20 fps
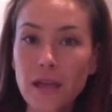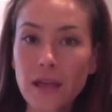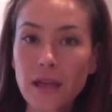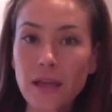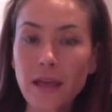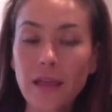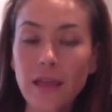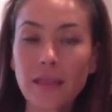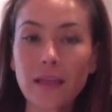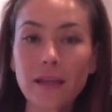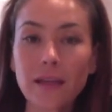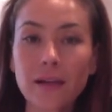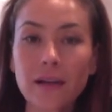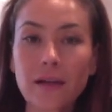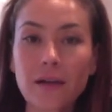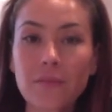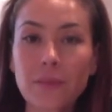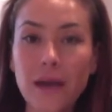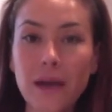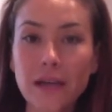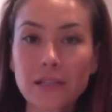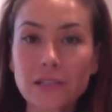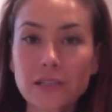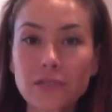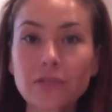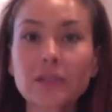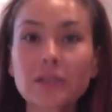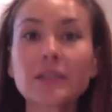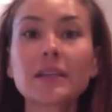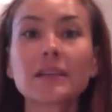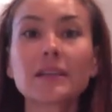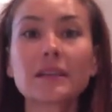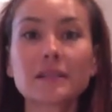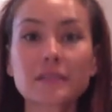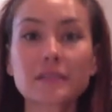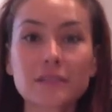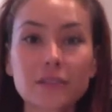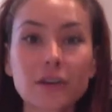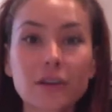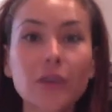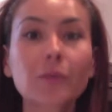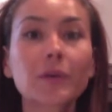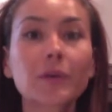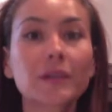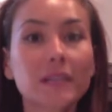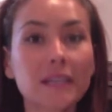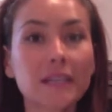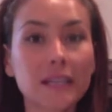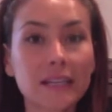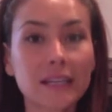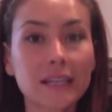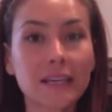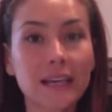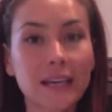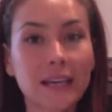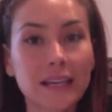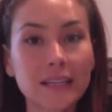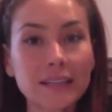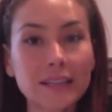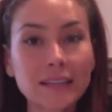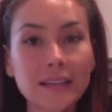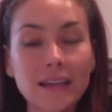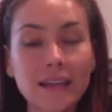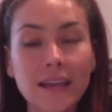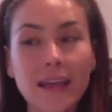and then come back to it and then start working it again.